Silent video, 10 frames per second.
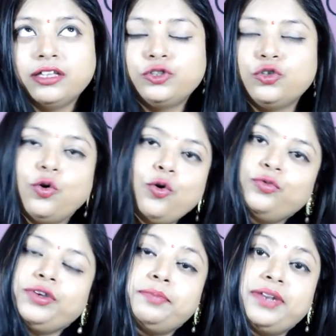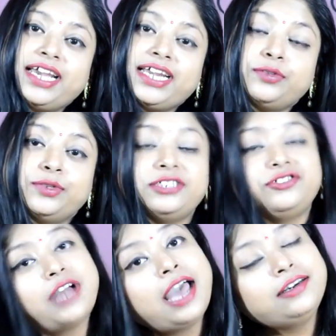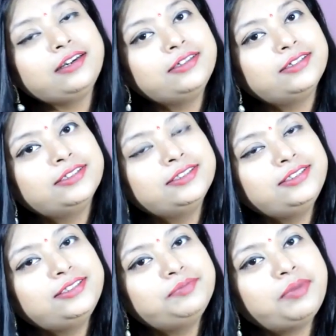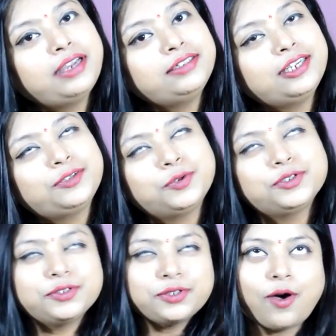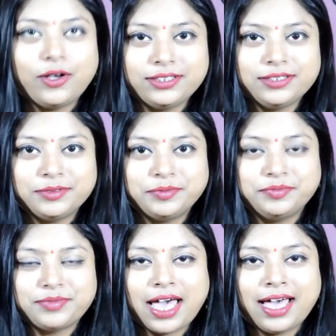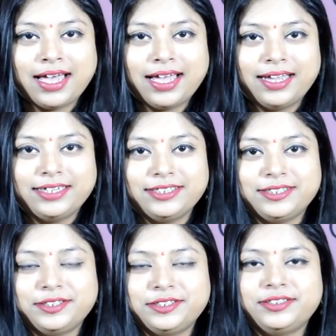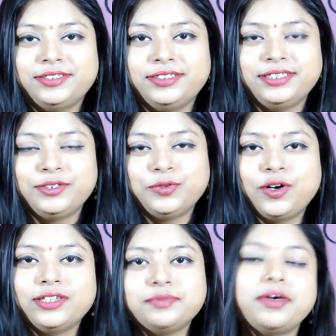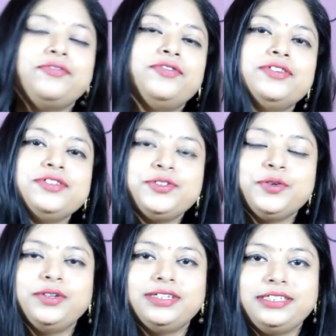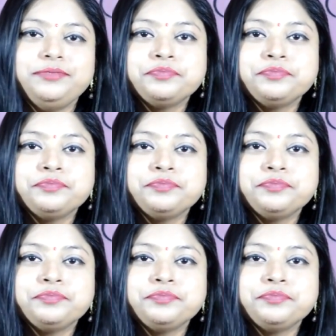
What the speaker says: Though we played with dry colors, but it was awesome. And it was my first Holi